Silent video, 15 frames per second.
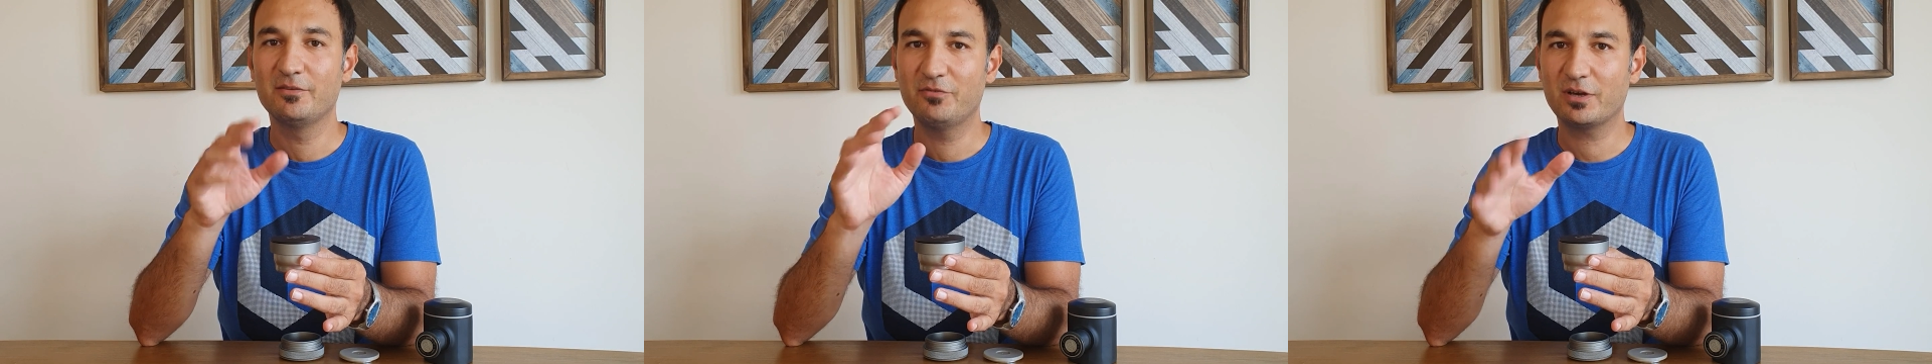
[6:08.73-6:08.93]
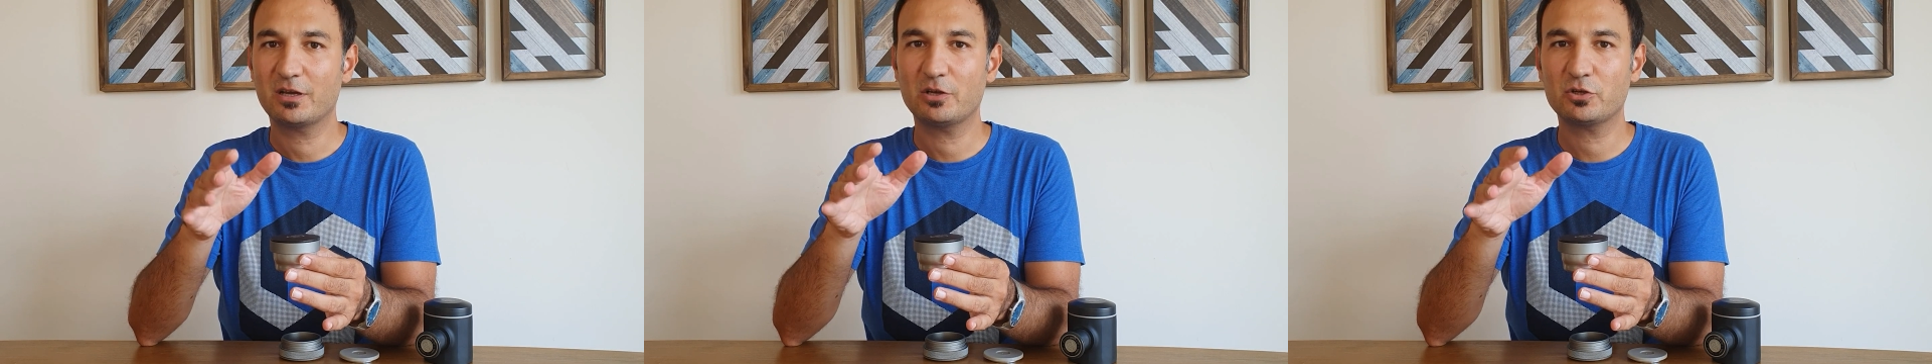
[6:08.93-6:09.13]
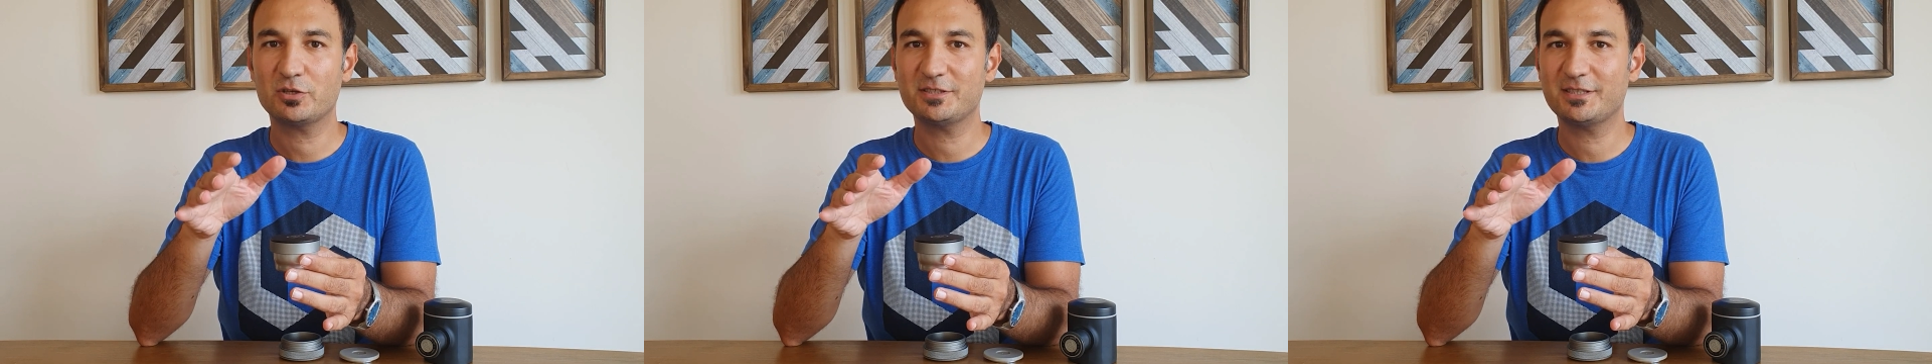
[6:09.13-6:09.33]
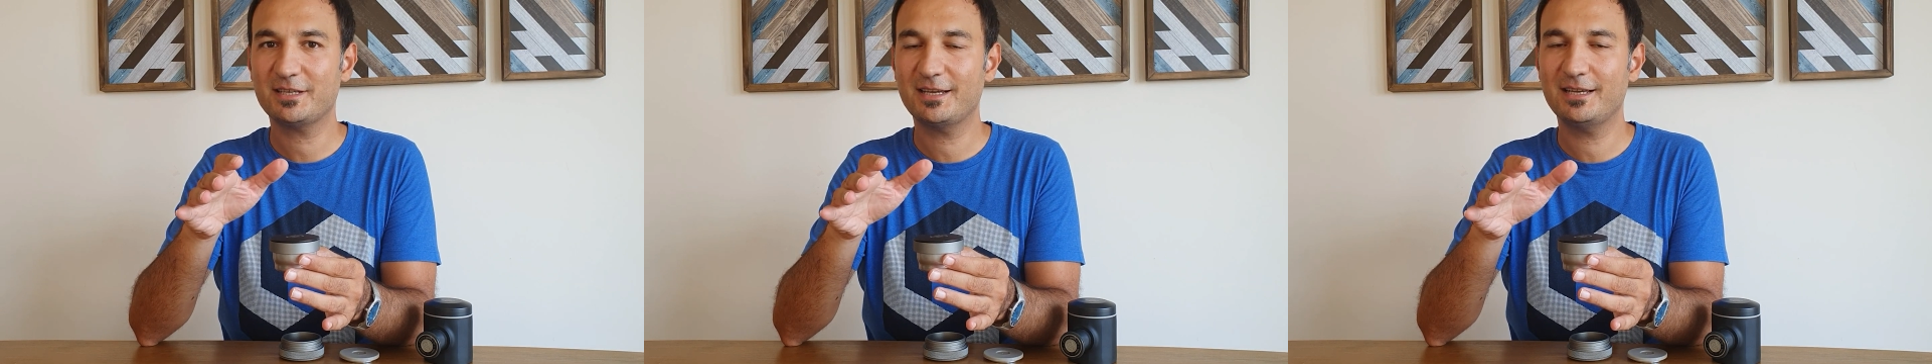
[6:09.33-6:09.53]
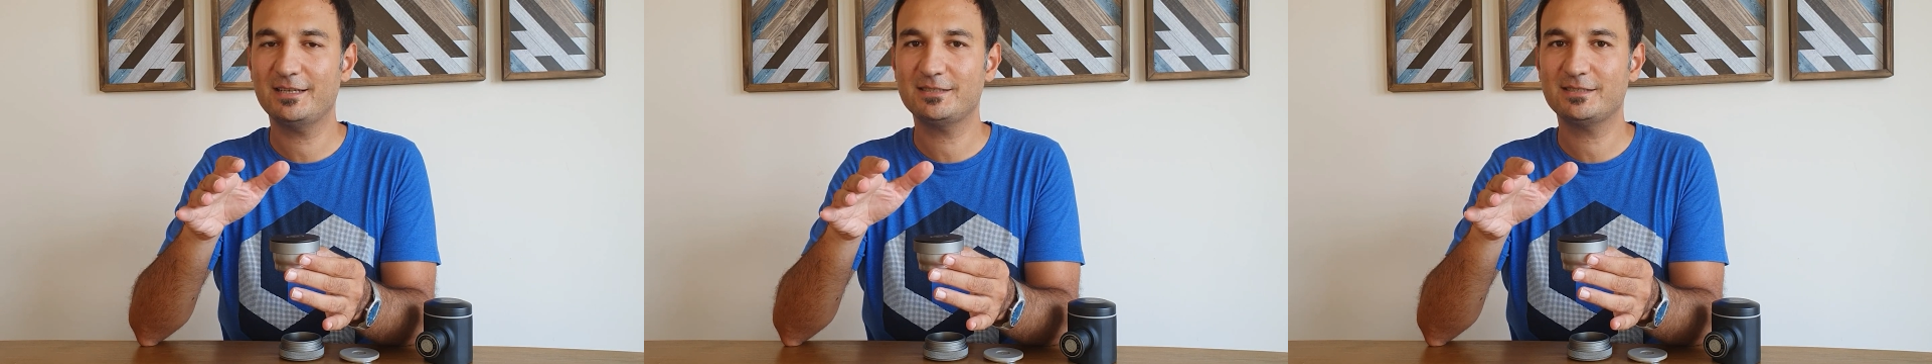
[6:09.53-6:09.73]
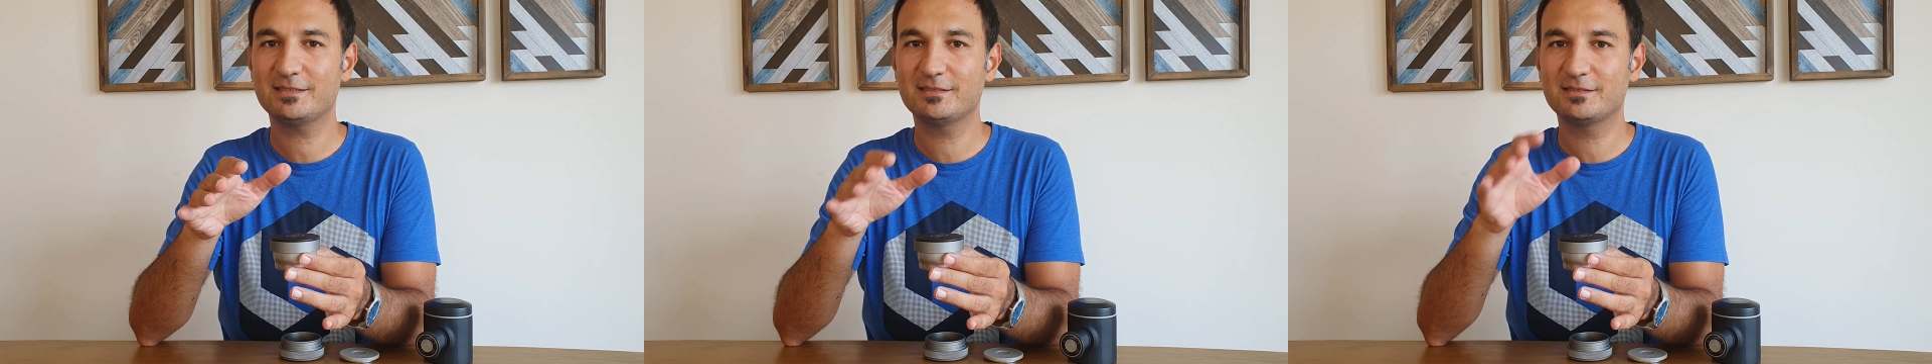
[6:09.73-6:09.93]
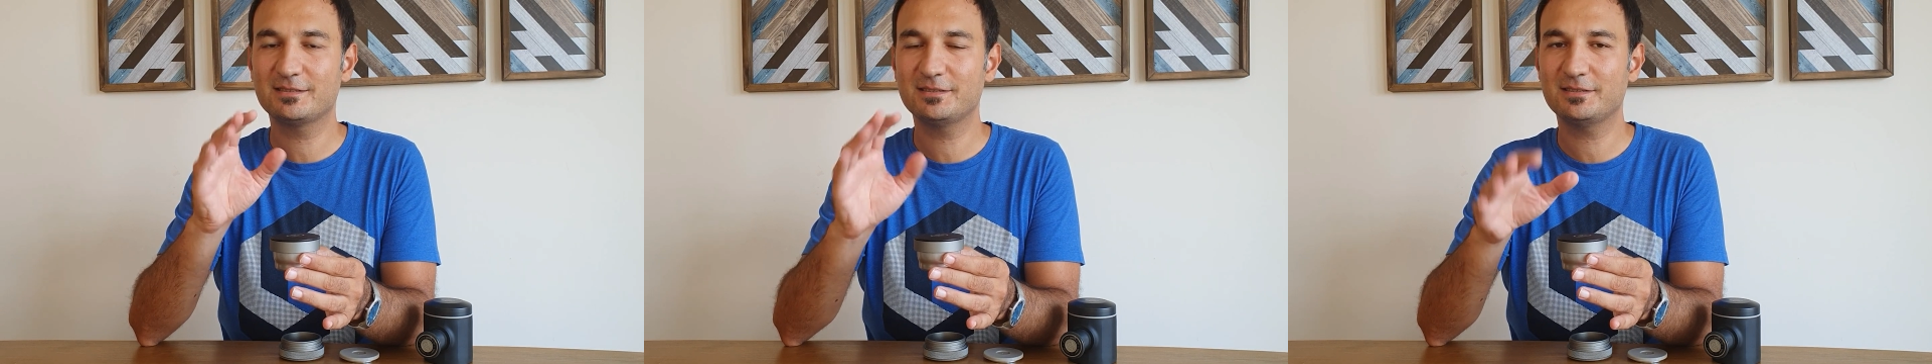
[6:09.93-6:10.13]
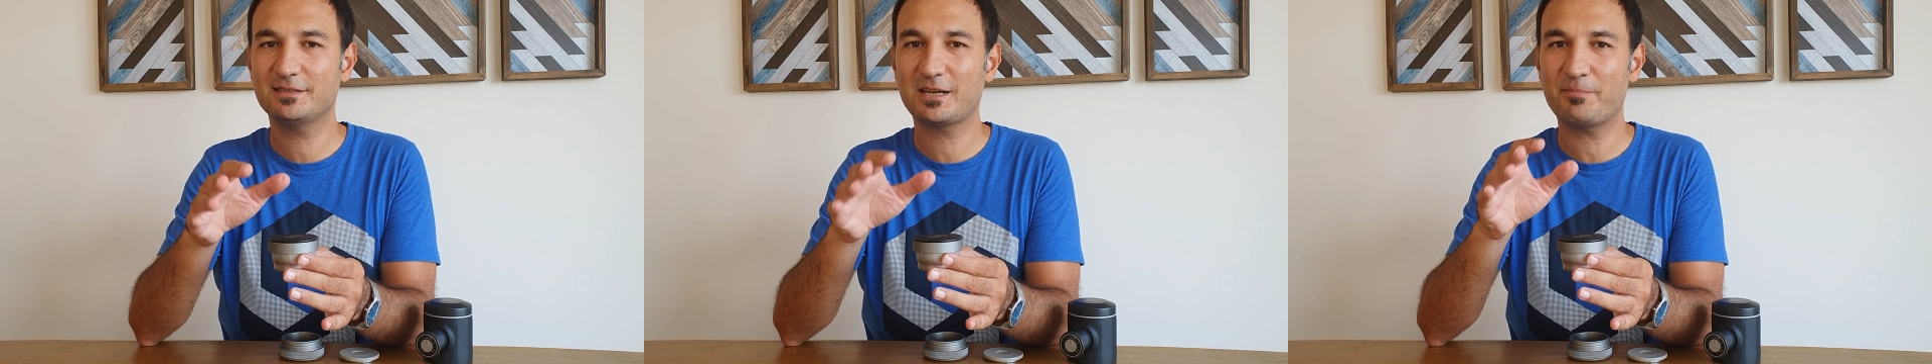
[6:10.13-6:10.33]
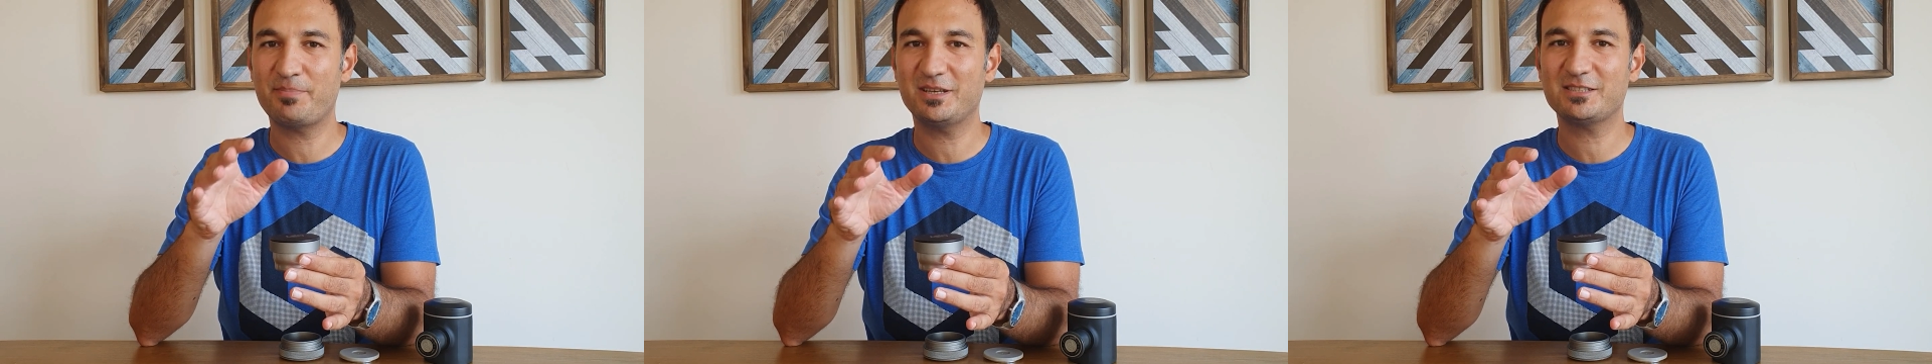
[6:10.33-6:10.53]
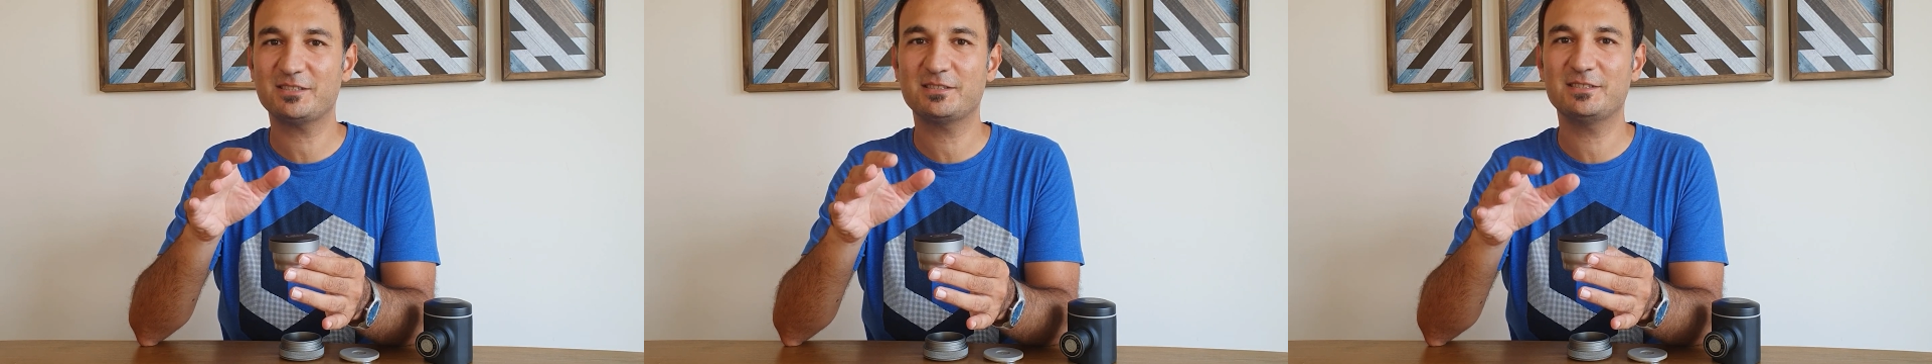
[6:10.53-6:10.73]
Wacaco says the
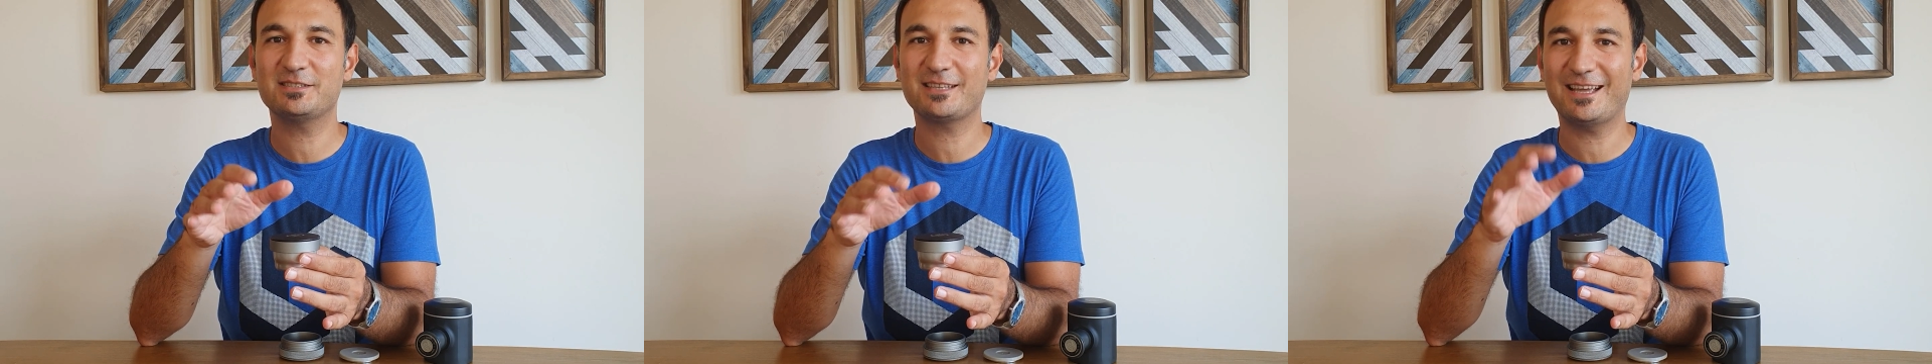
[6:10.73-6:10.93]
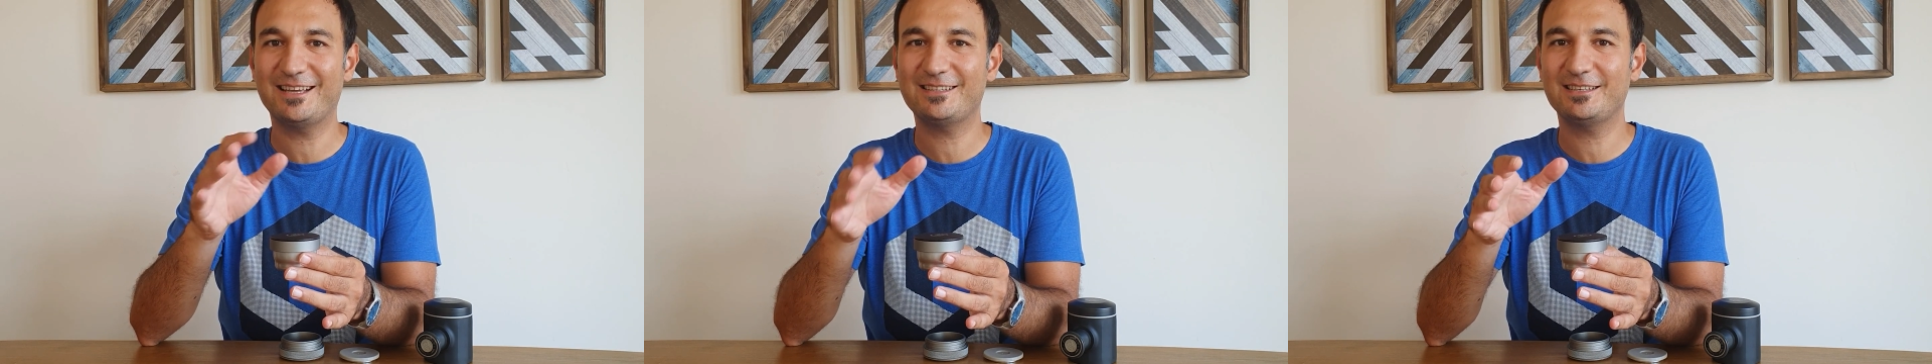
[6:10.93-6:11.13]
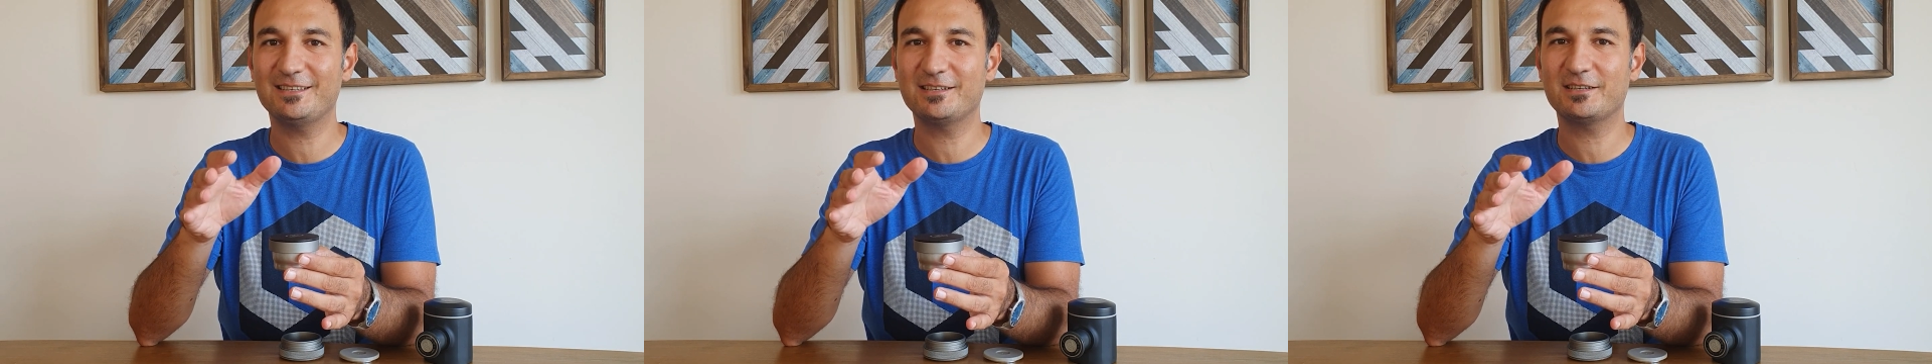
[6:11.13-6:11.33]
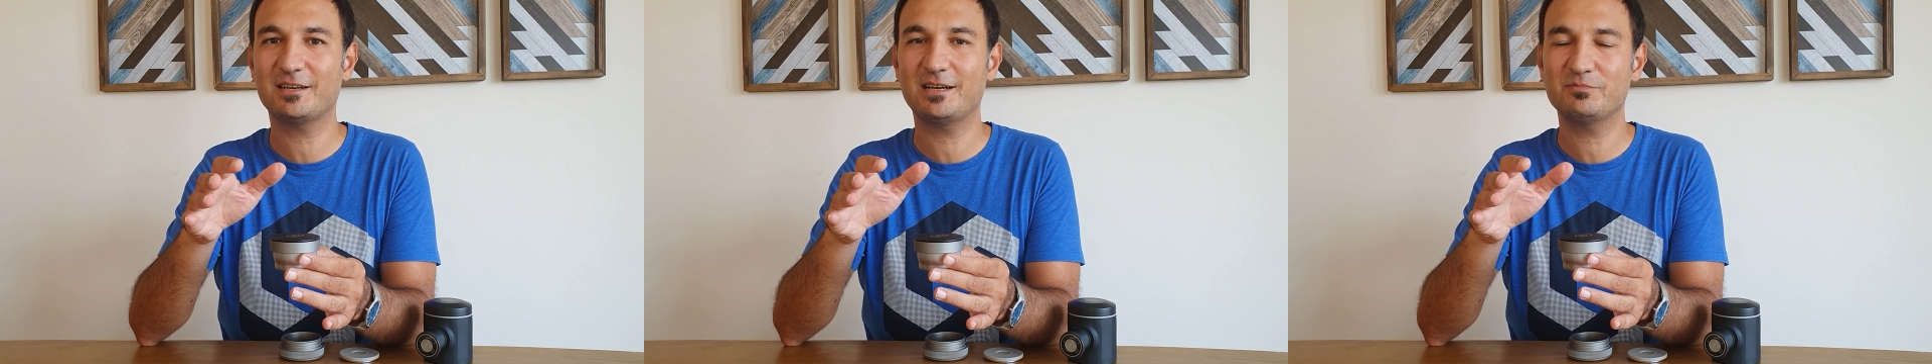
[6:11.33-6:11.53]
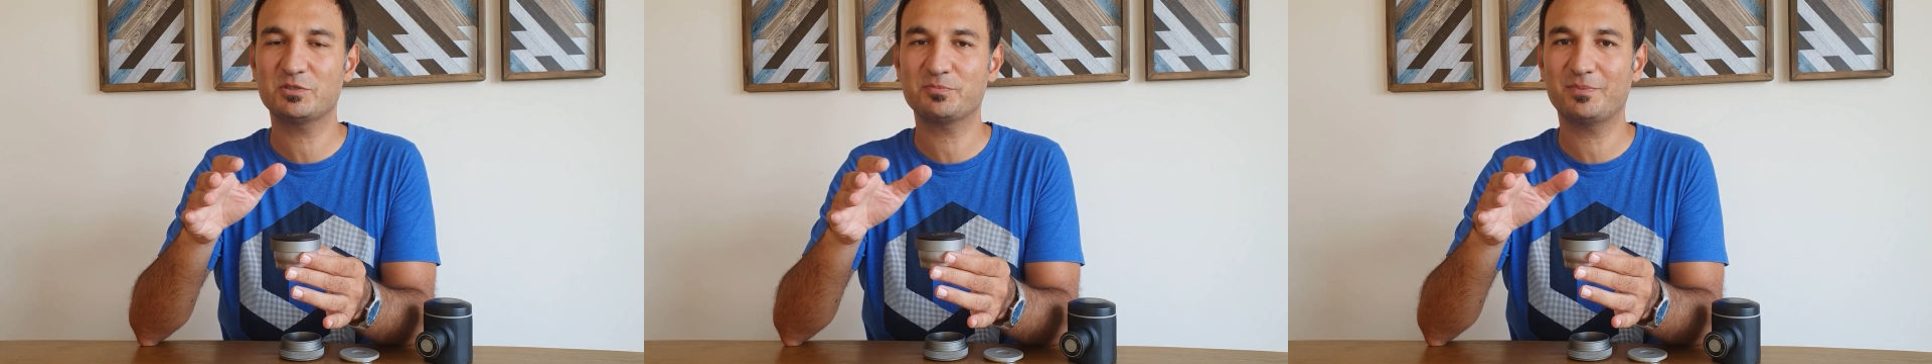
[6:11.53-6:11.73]
capacity is eighteen grams,